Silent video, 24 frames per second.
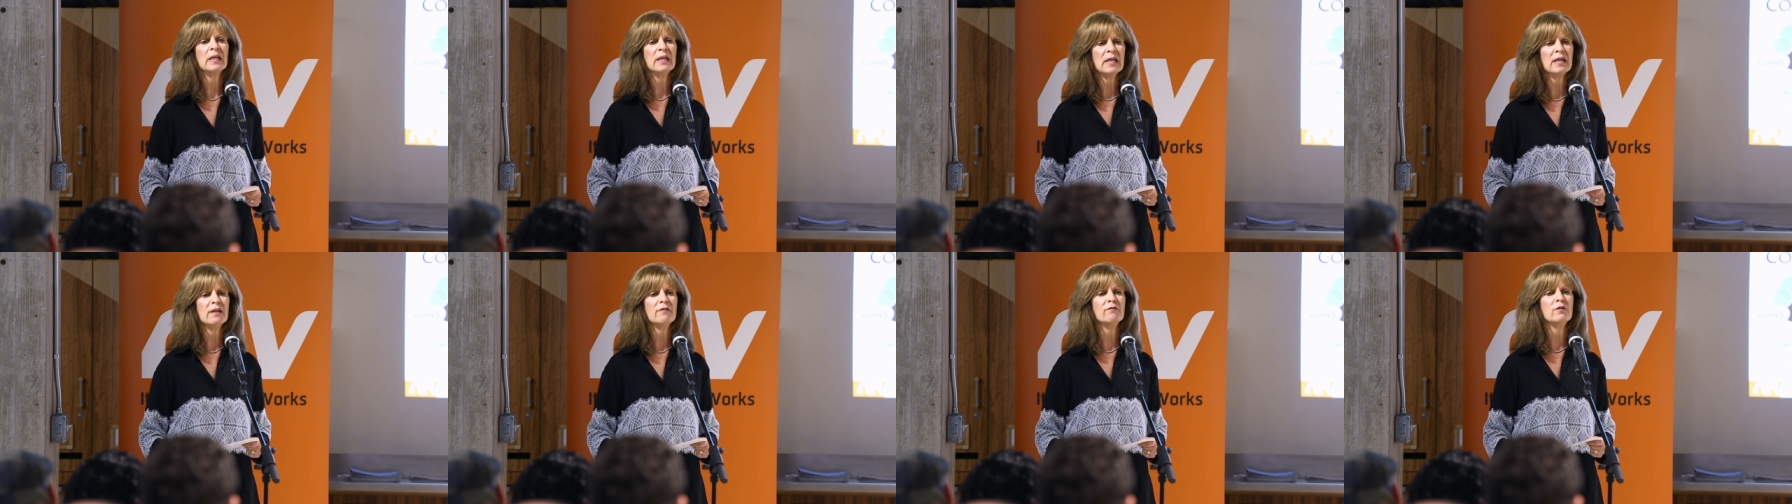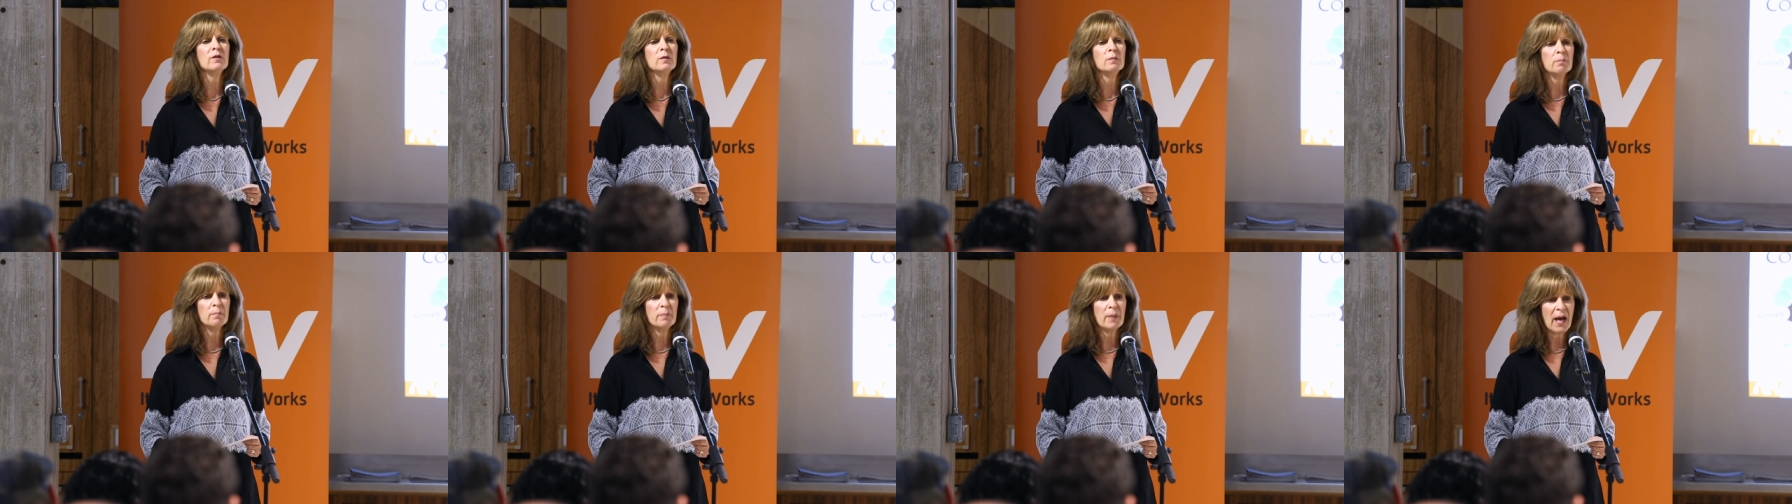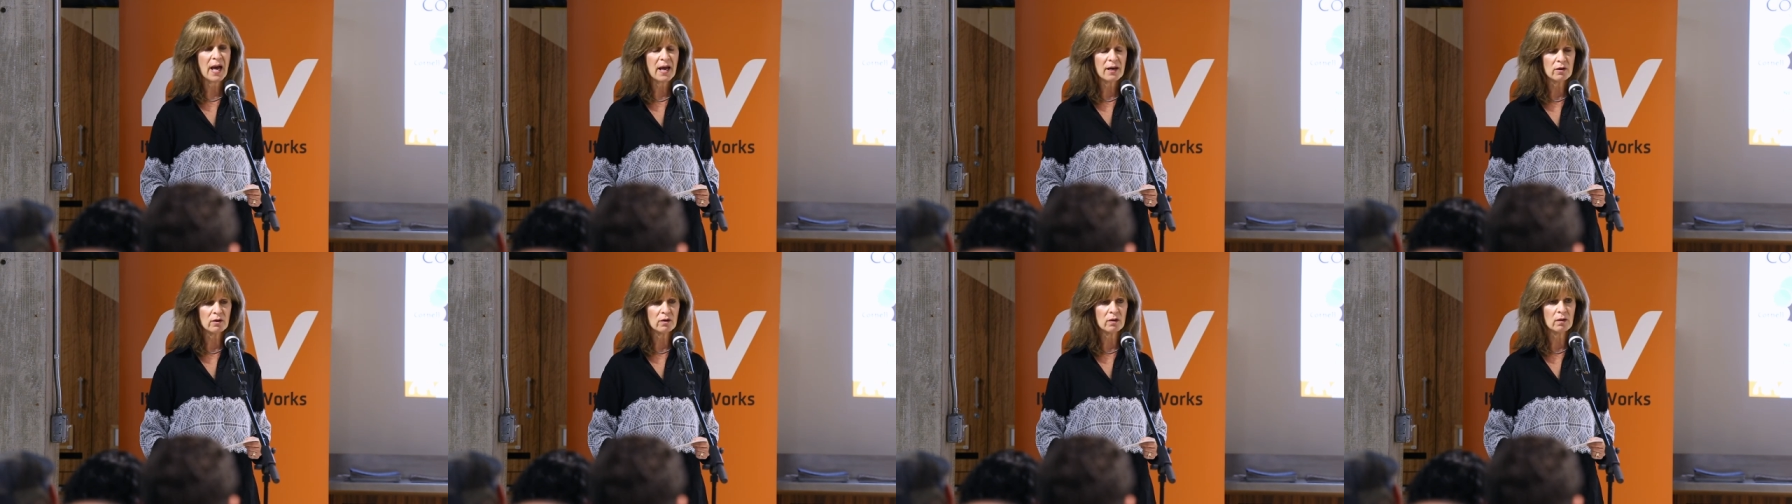even
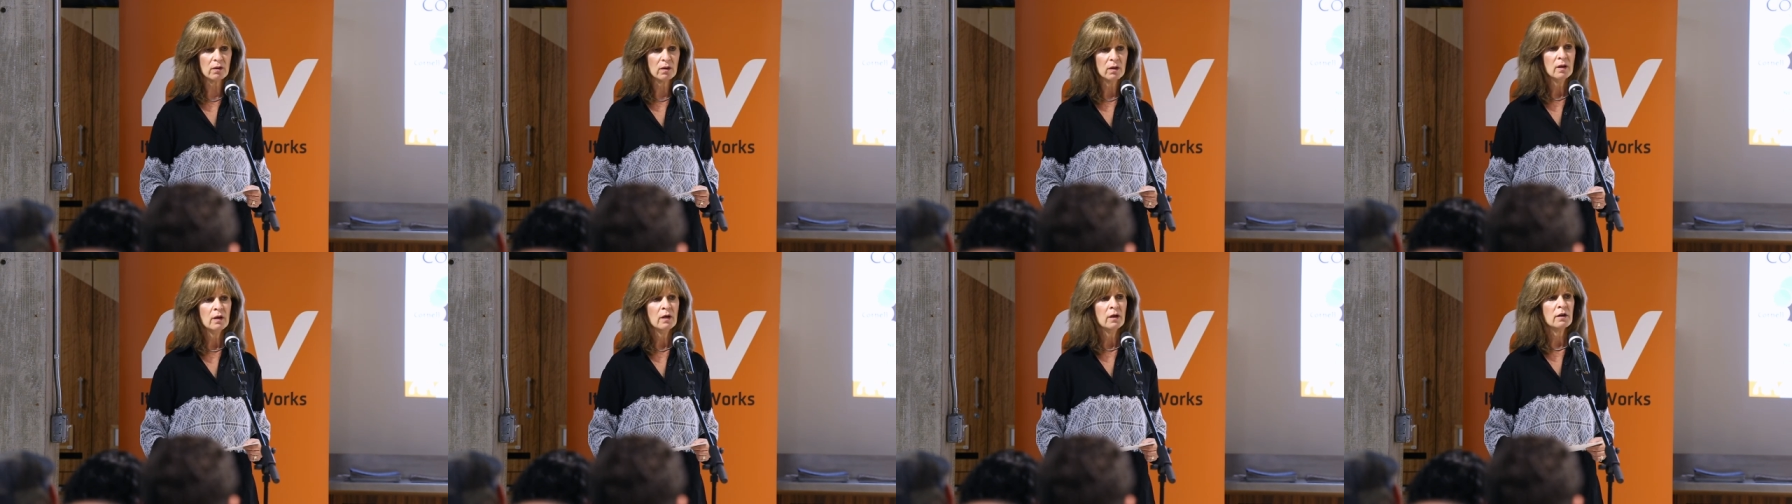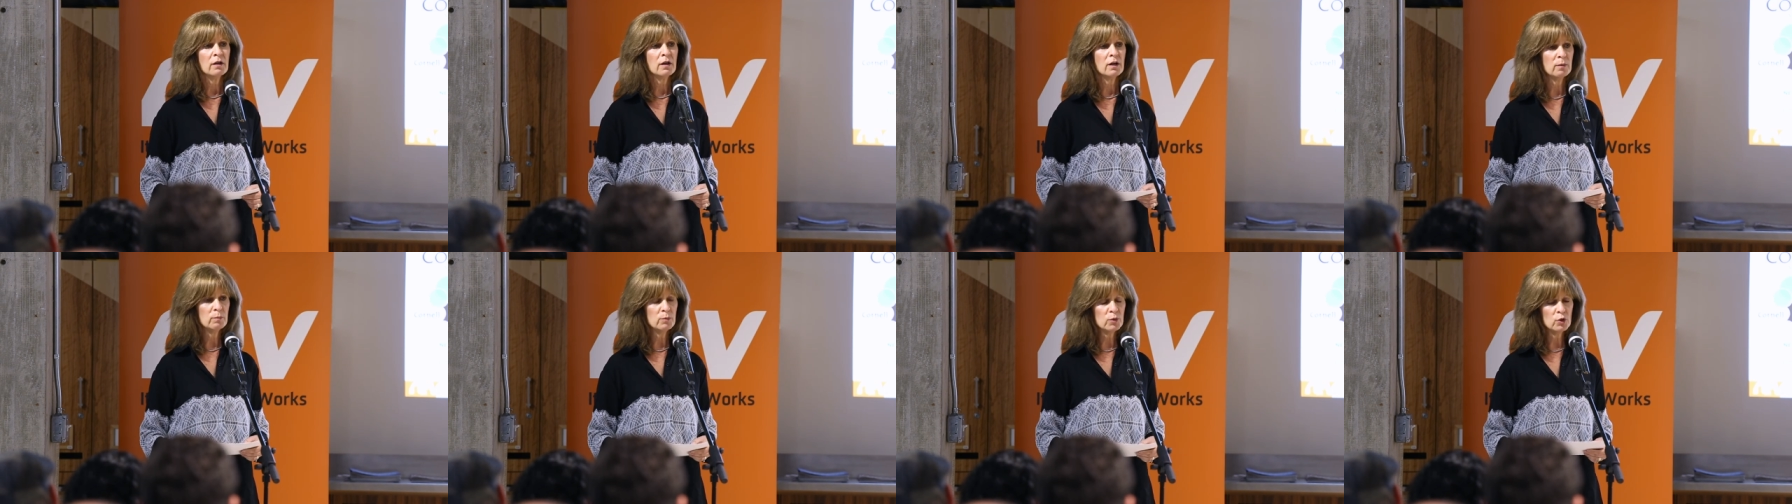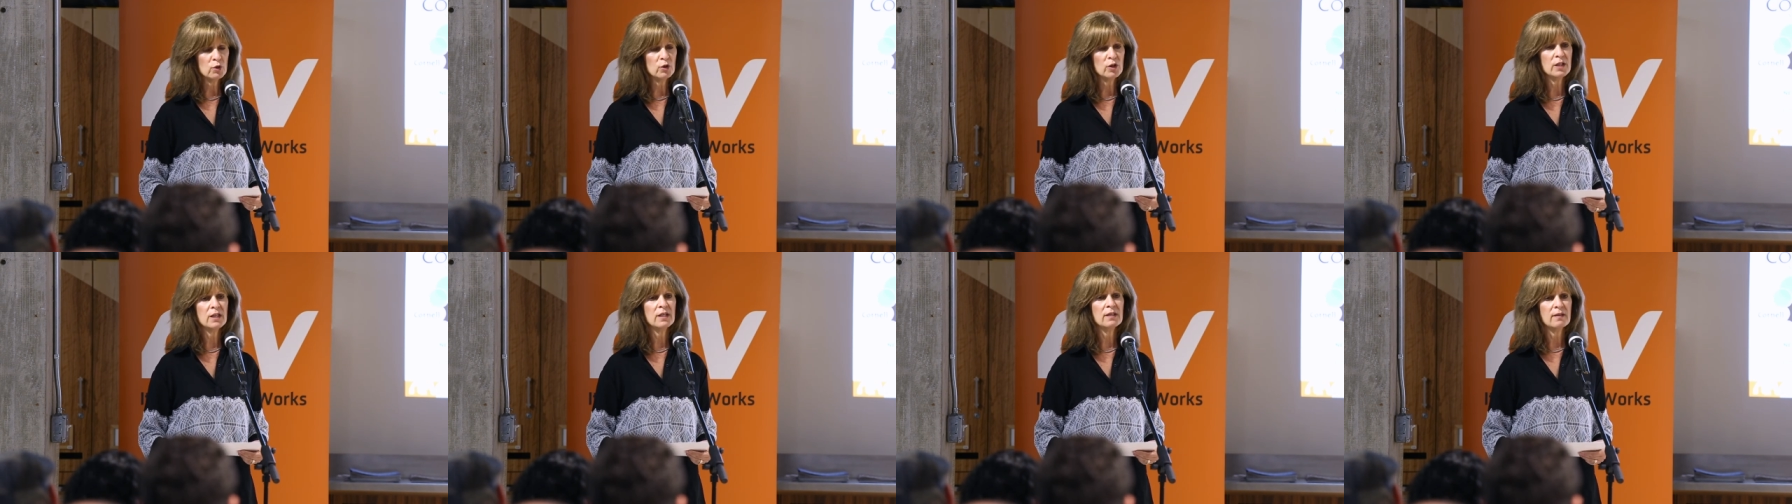better
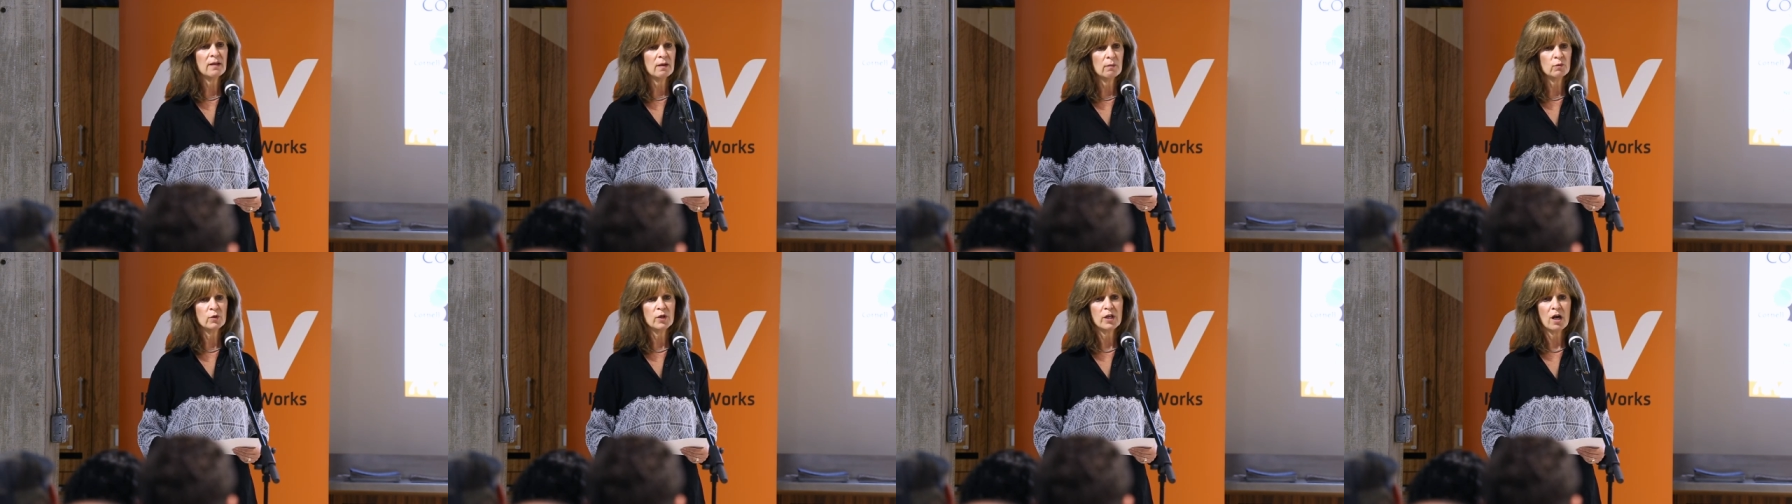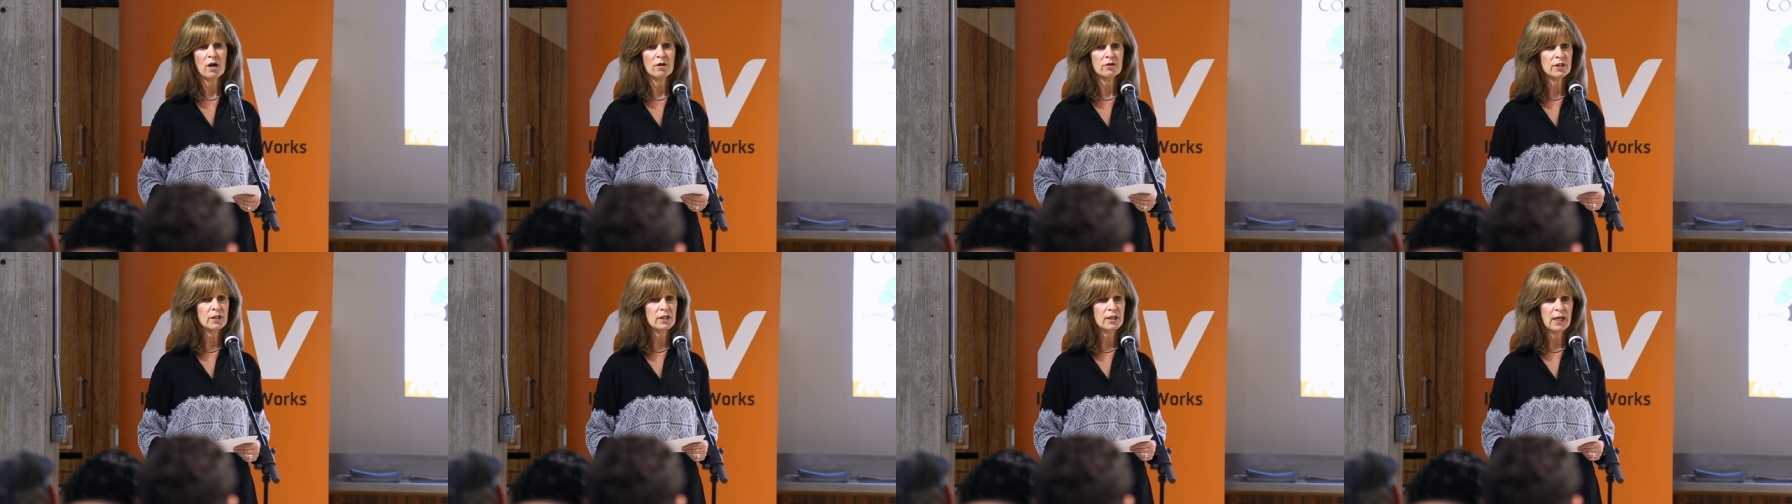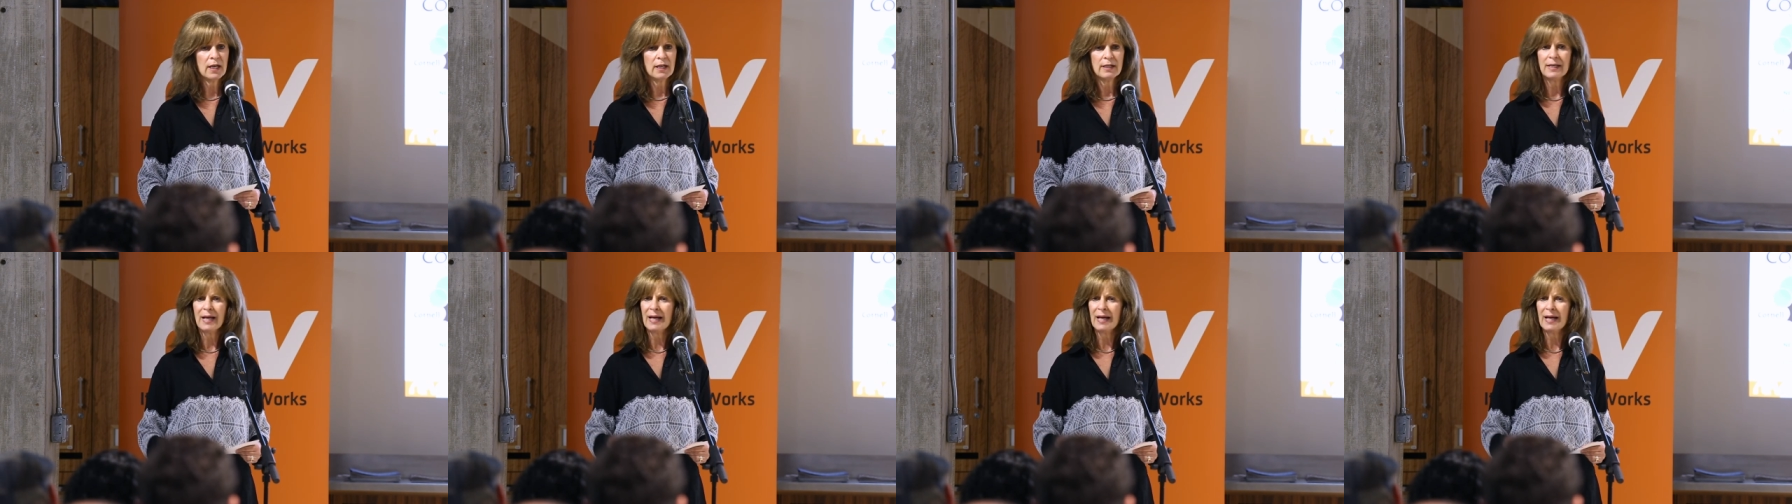community than we are today.